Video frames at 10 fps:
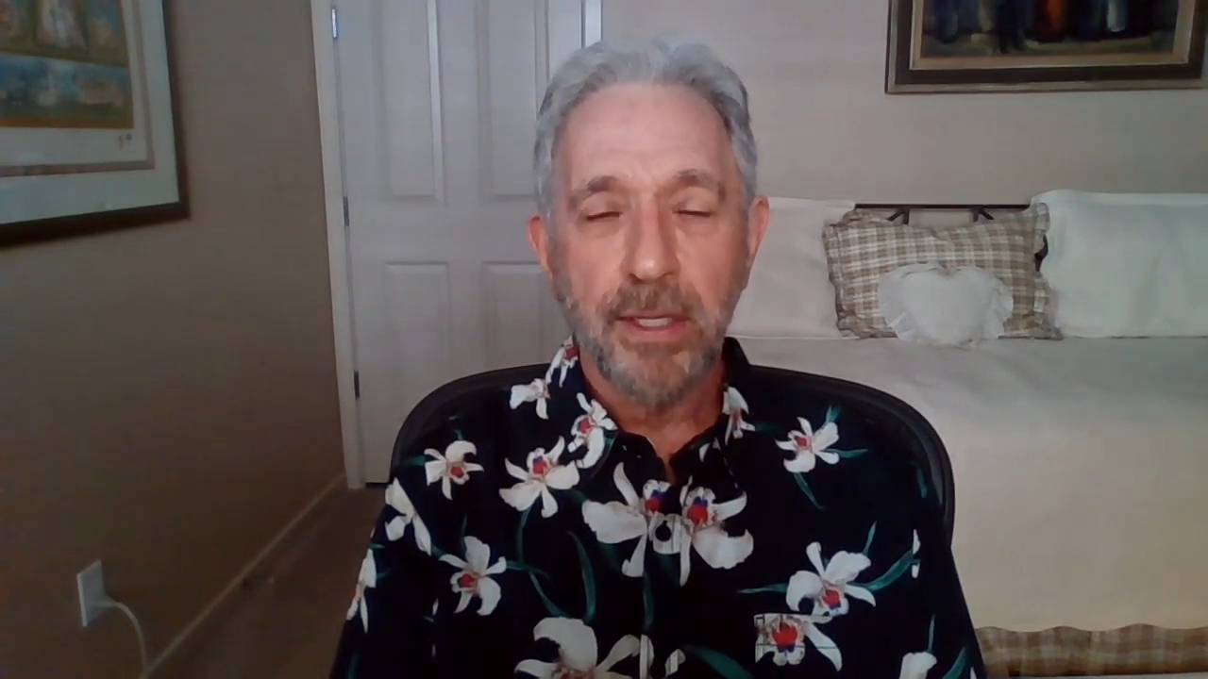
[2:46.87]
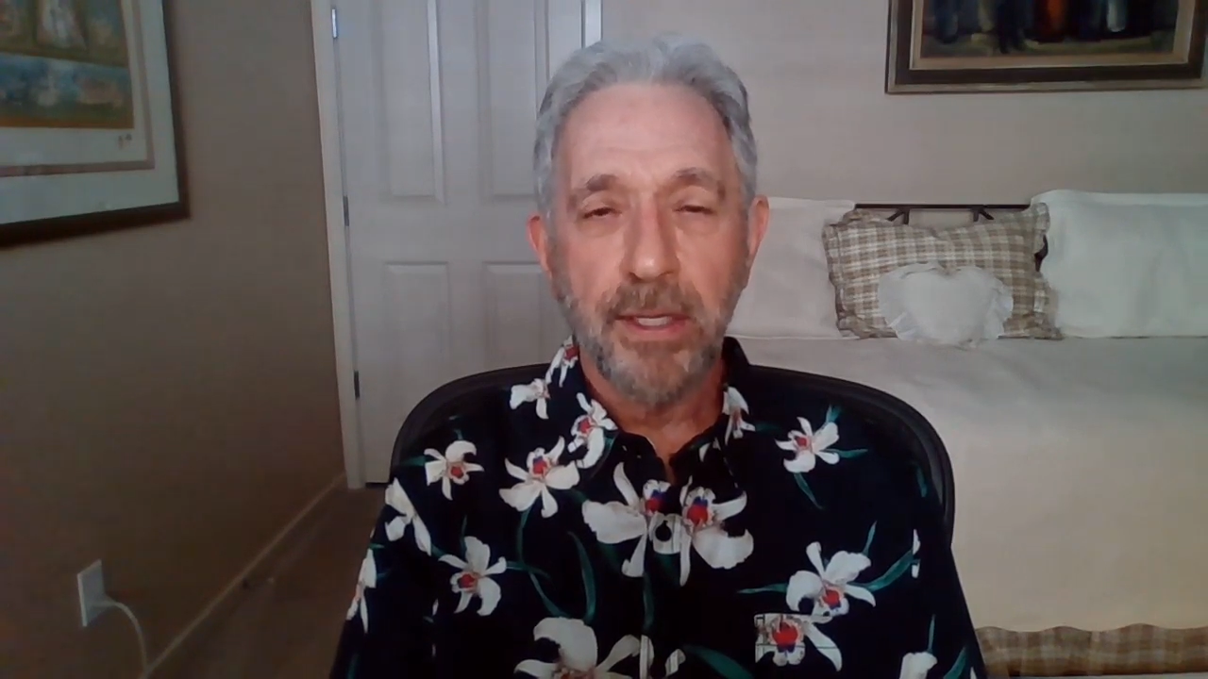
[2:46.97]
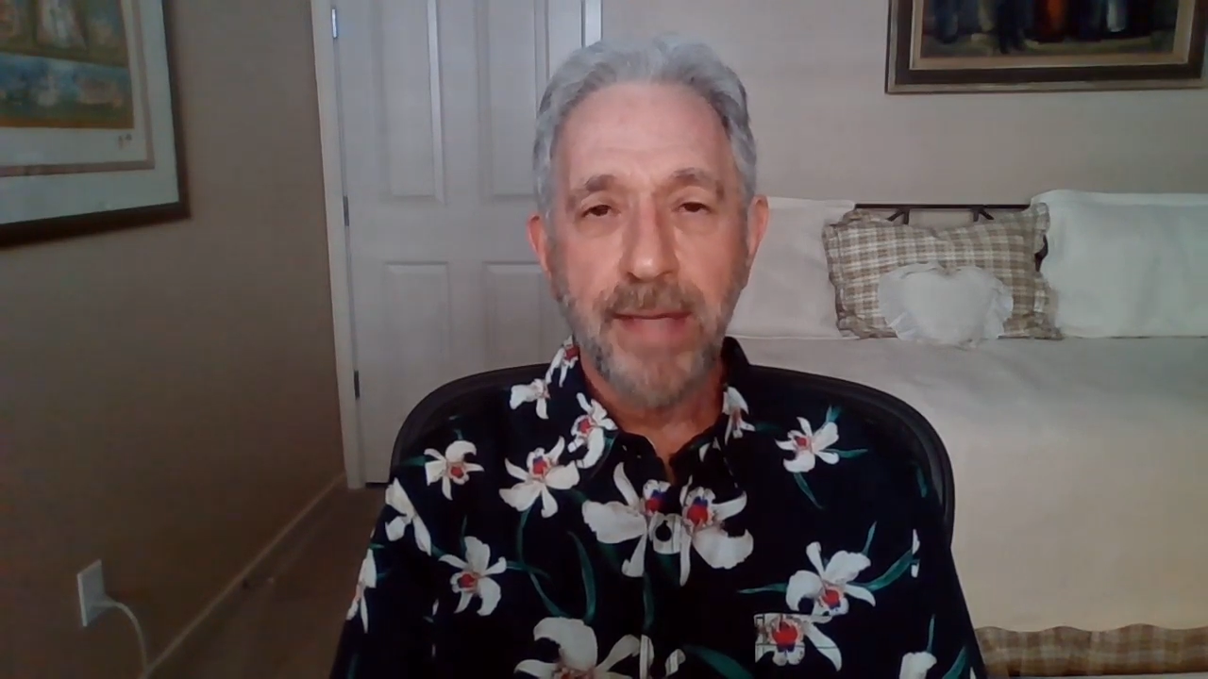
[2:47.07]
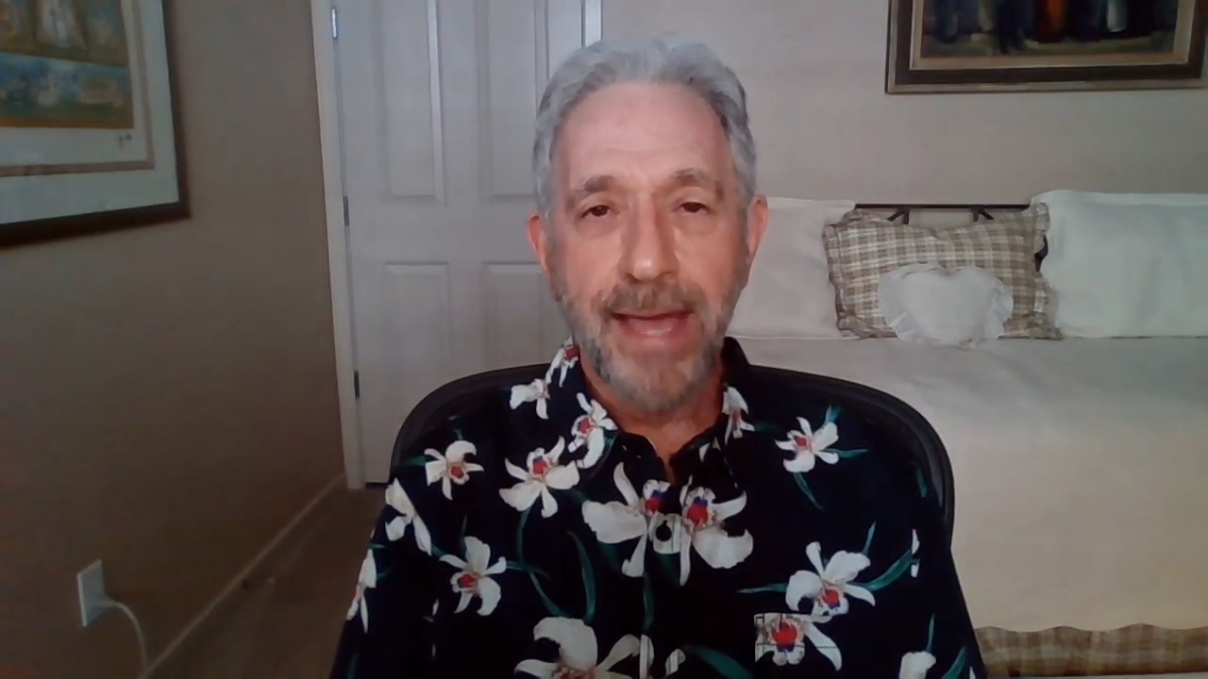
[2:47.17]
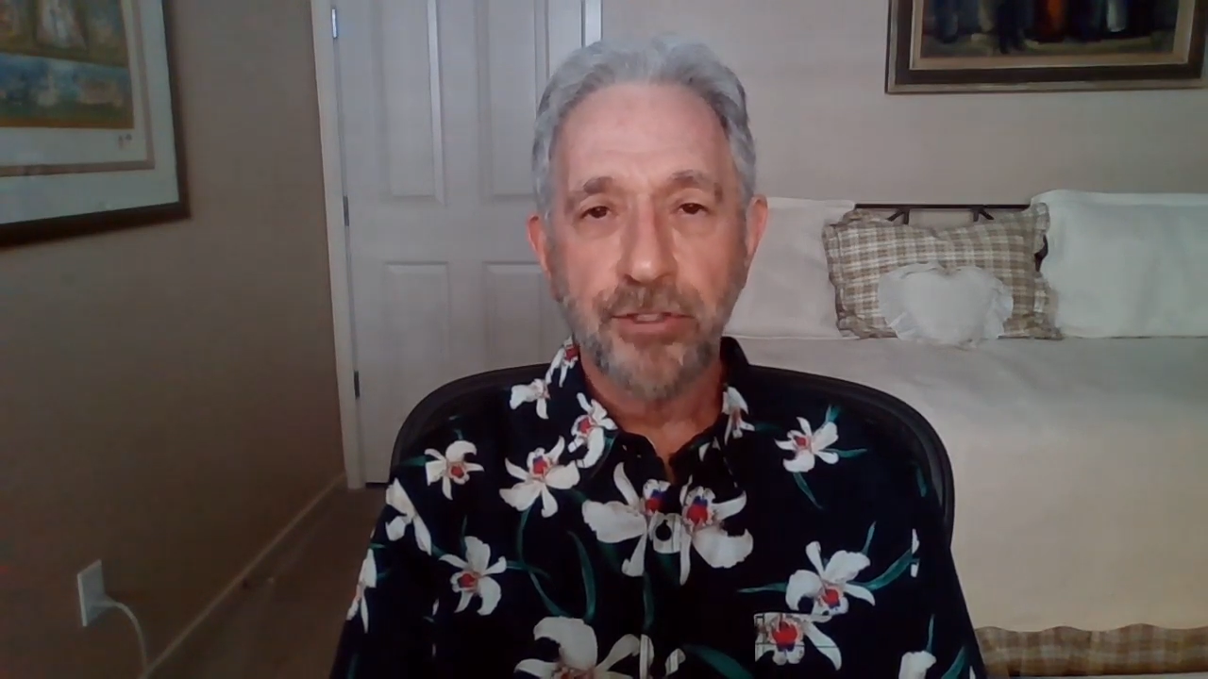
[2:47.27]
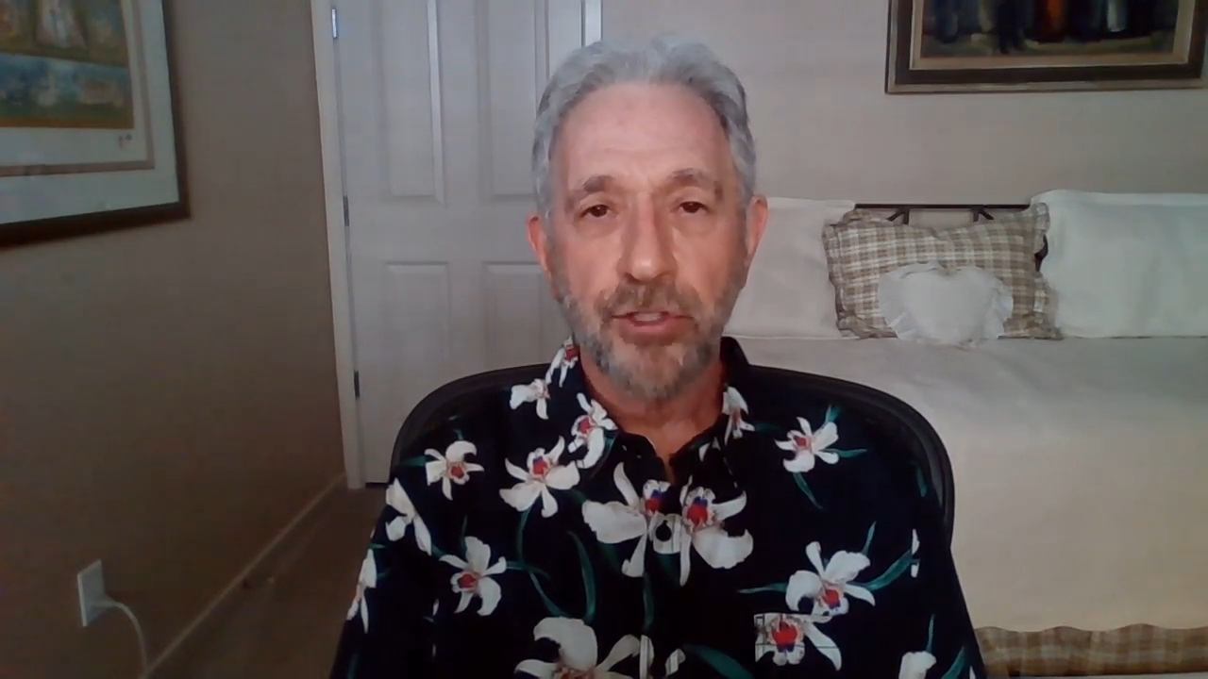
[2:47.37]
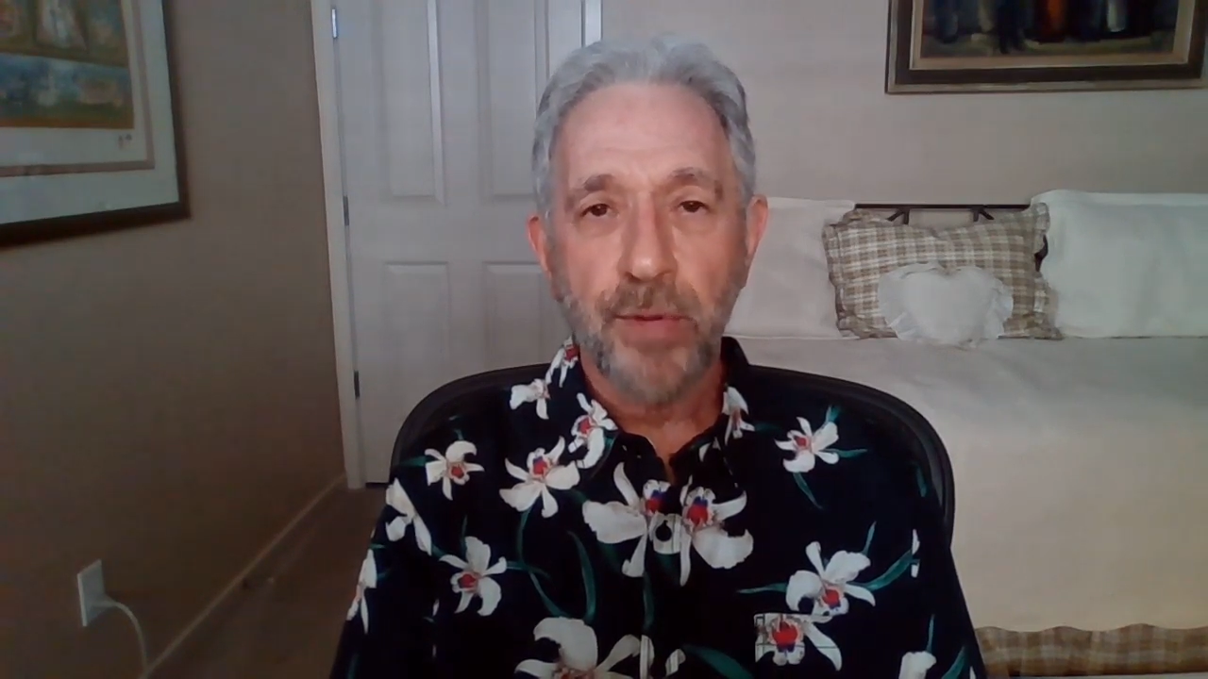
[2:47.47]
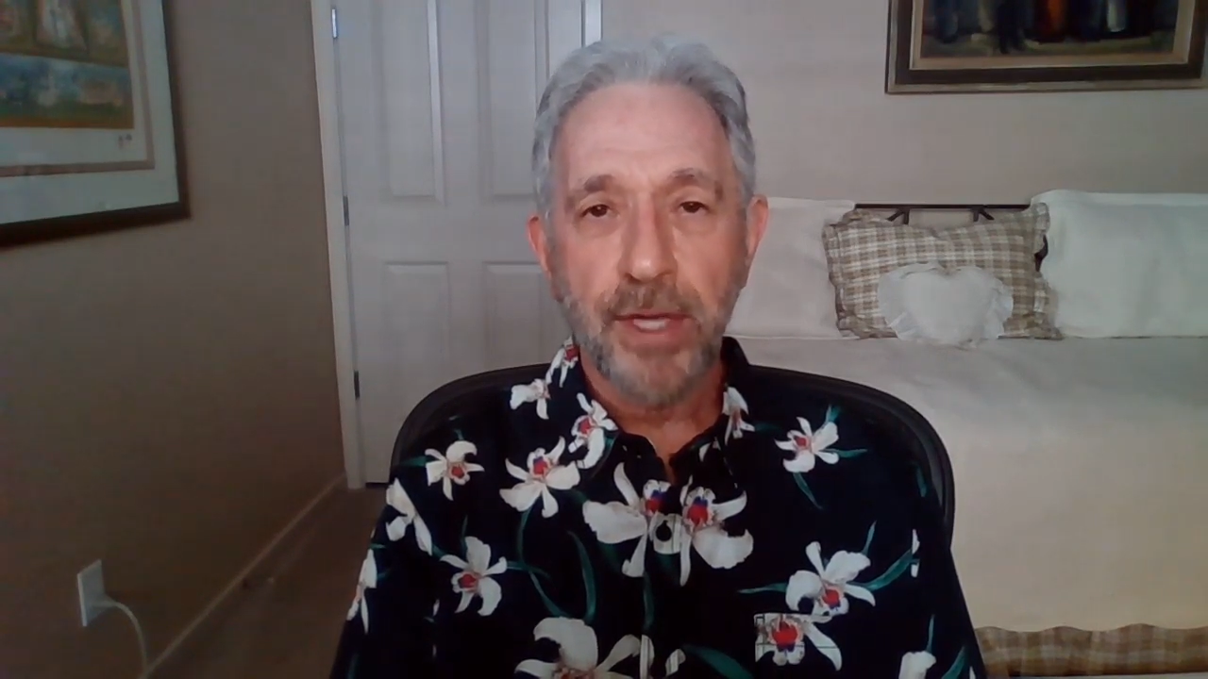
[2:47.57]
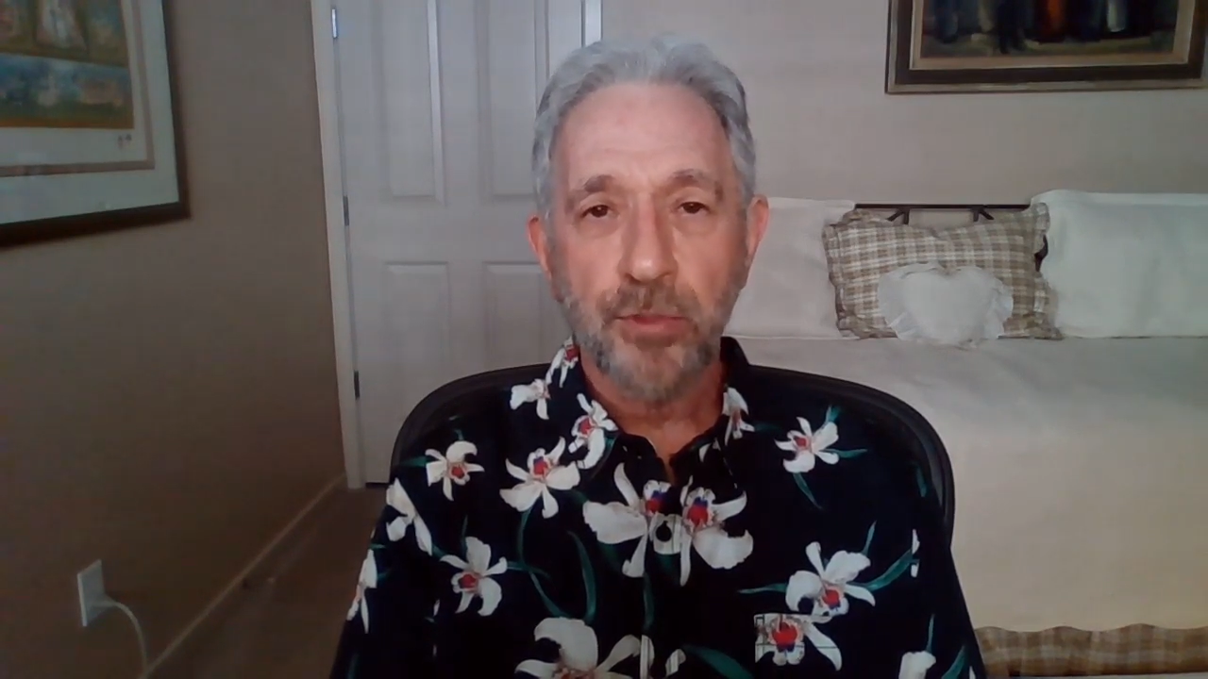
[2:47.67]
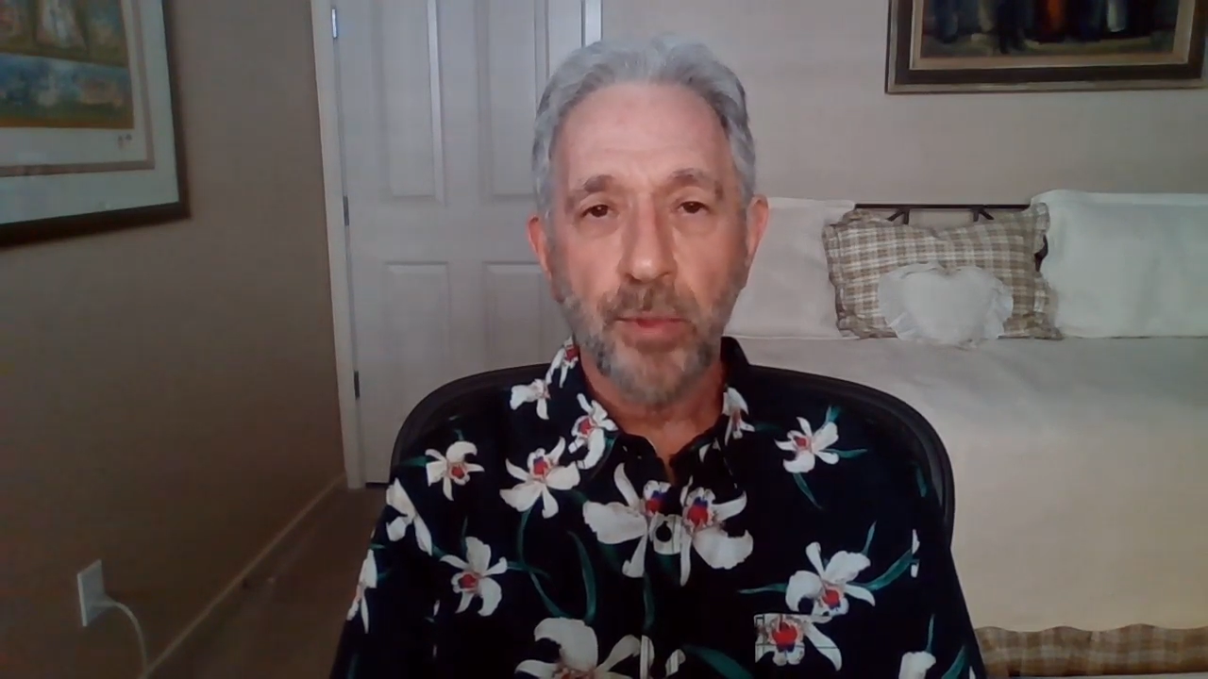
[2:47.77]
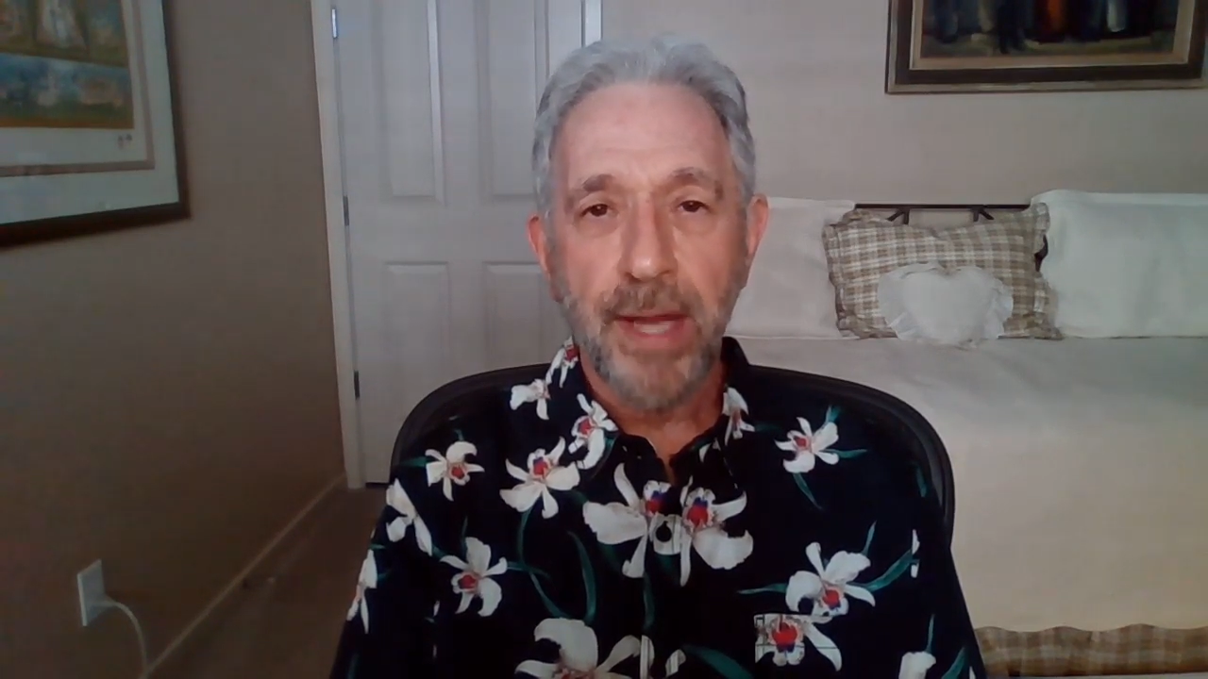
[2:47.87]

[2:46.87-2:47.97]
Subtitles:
in that stress